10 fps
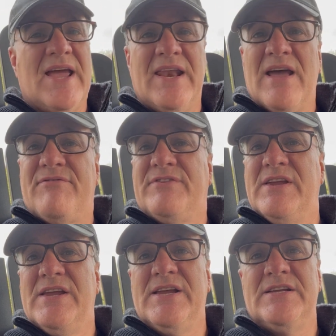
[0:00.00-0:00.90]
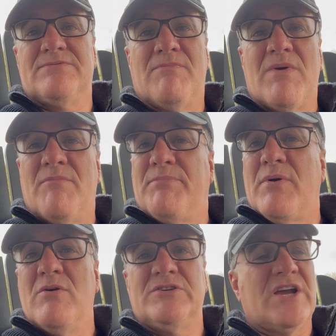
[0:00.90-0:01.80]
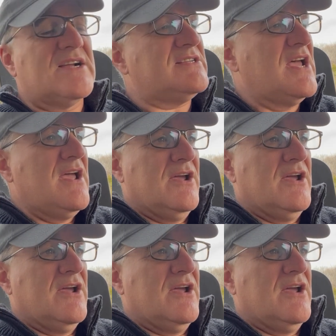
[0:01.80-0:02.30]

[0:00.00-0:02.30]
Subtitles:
NFTs, projects,